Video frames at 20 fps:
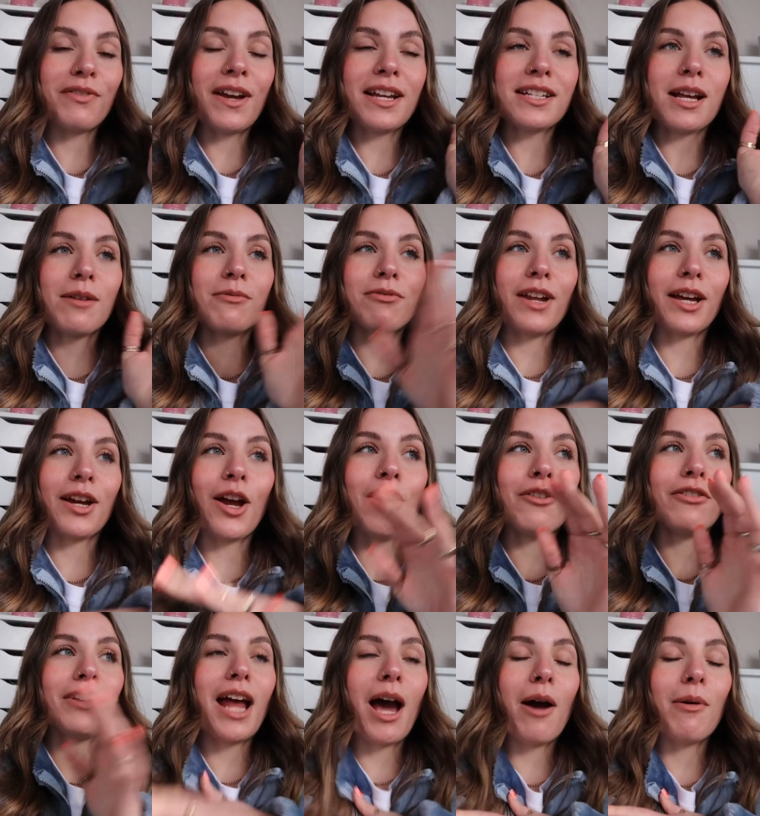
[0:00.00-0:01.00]
were on FaceTime for like
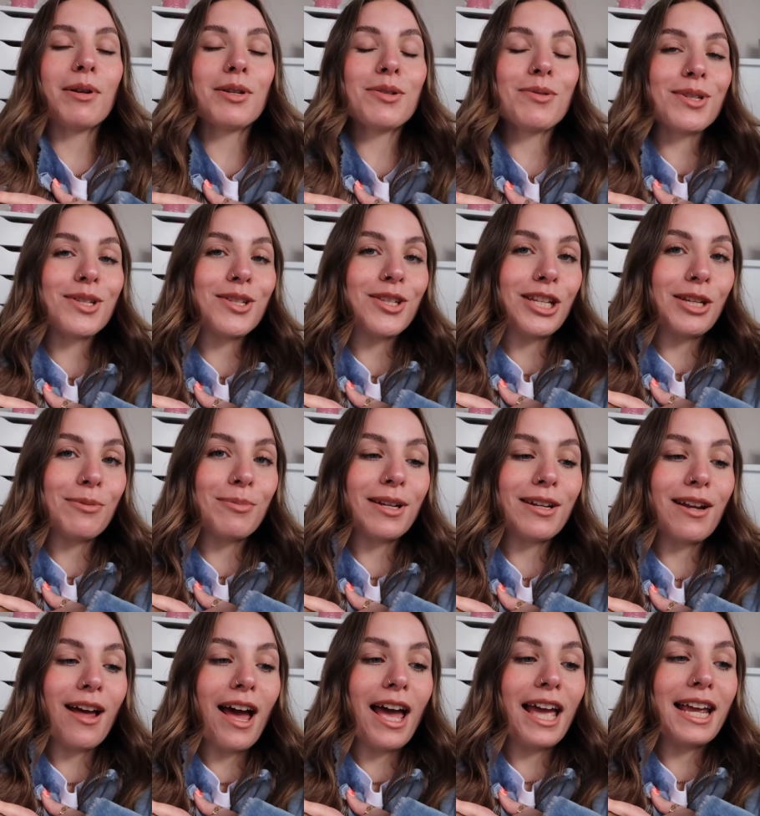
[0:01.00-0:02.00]
over an hour, which was super
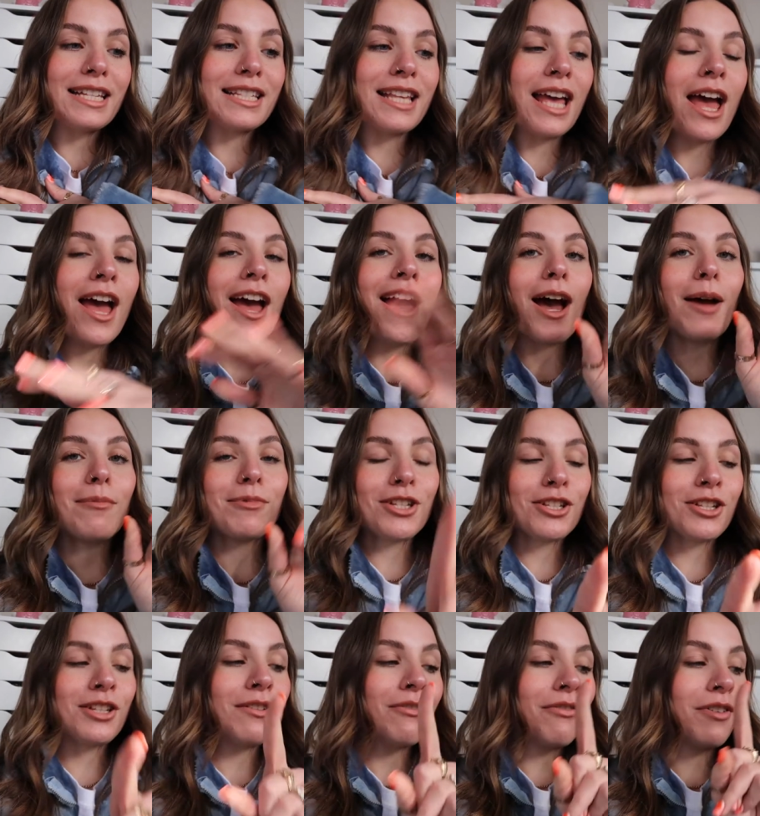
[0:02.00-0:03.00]
nice. I'm
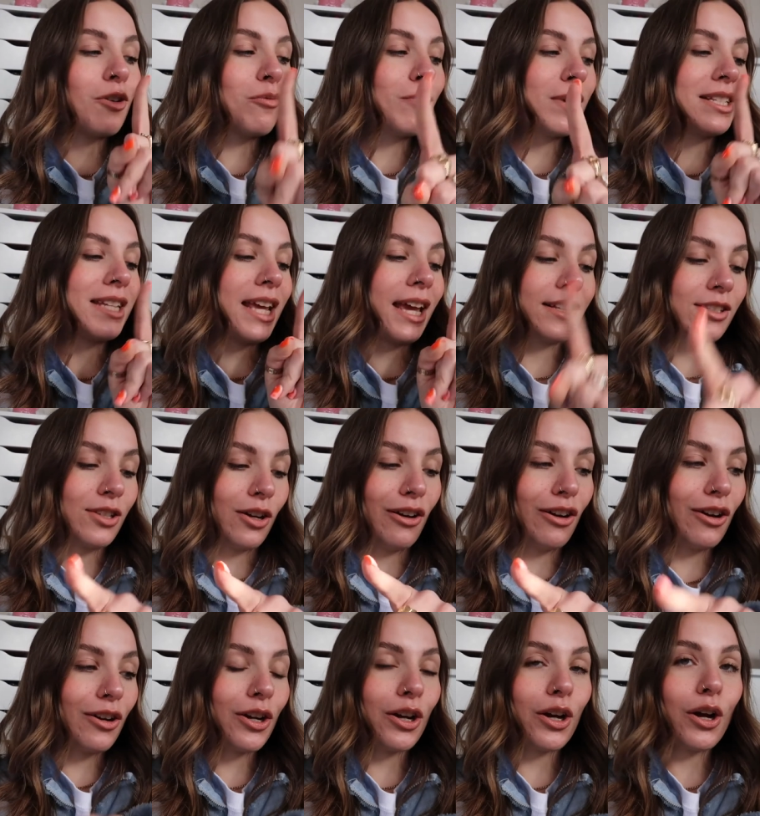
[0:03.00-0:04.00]
just going to film a
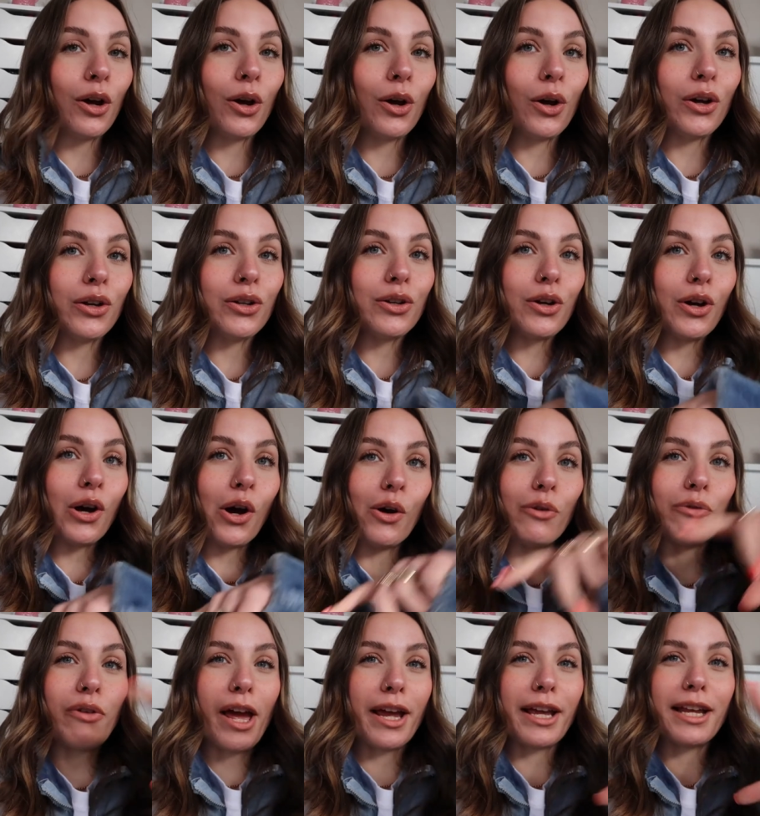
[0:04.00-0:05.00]
TikTok
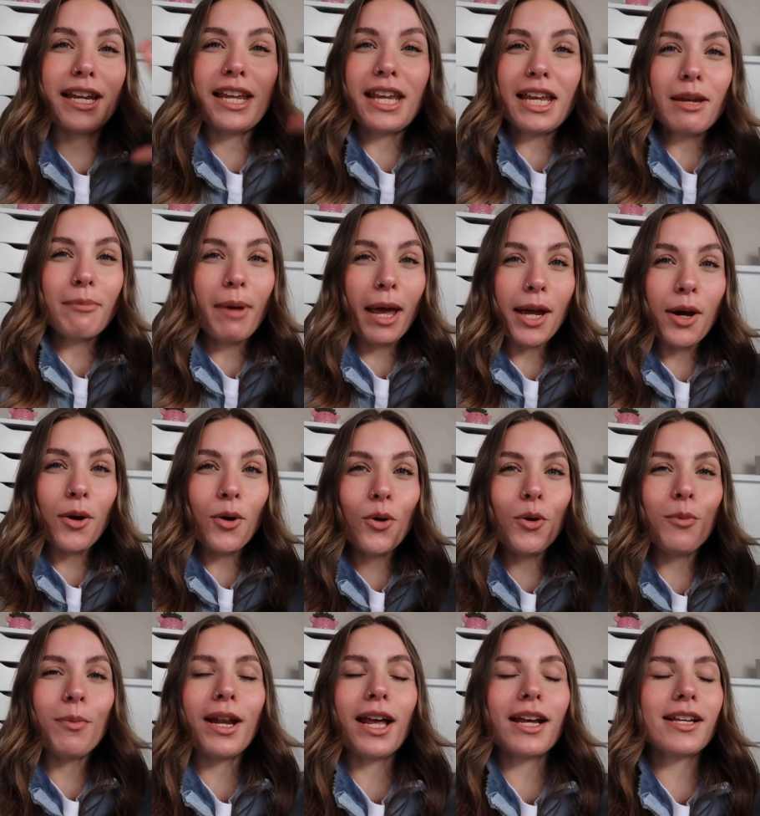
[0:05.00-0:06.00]
of like an eBay
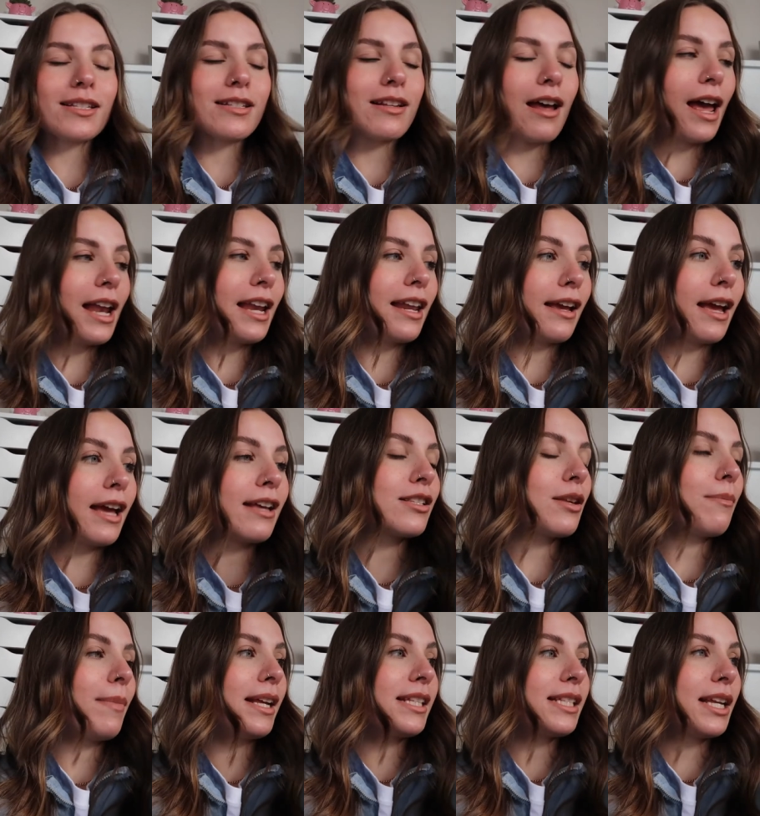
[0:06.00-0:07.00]
haul, but like styling it.
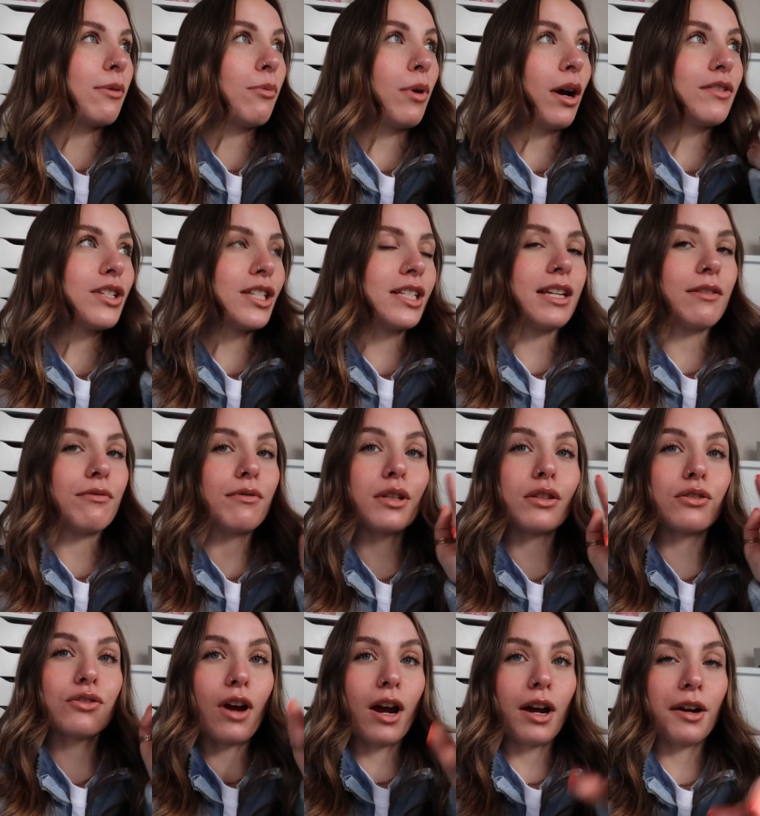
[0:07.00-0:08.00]
So basically what I've just did for
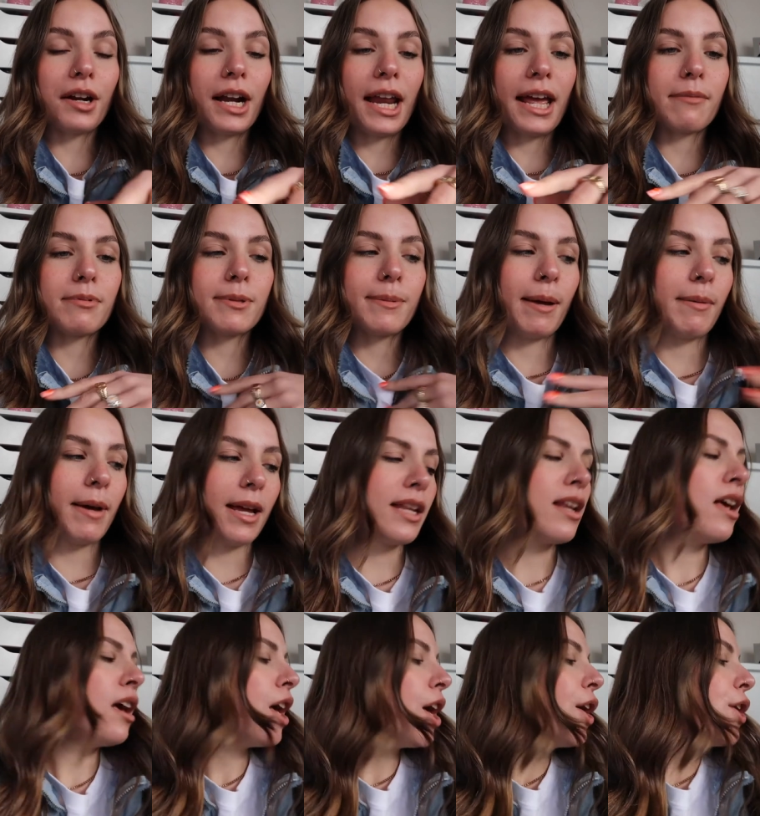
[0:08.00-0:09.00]
the try-on clip. So I might
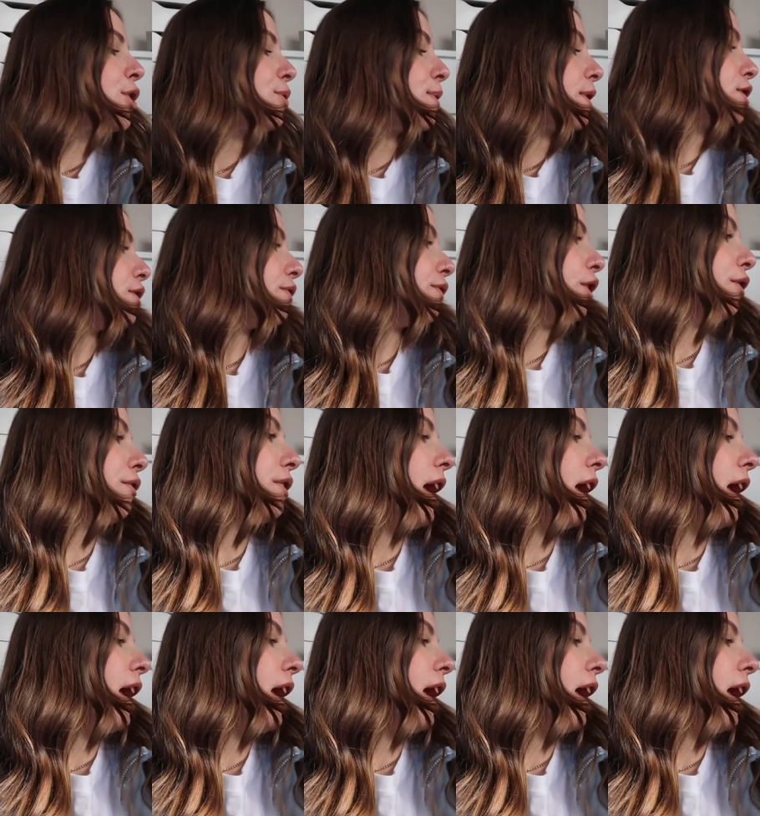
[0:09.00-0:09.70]
switch a few of